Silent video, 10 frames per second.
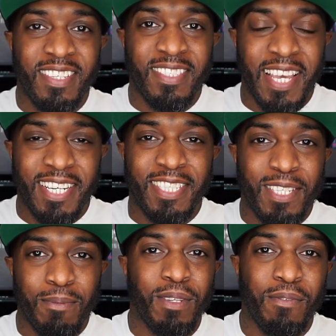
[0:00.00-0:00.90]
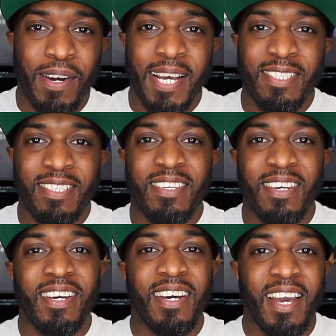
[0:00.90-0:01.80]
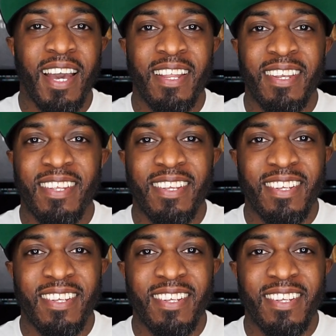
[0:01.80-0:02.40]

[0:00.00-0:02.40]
Take these tips and advice and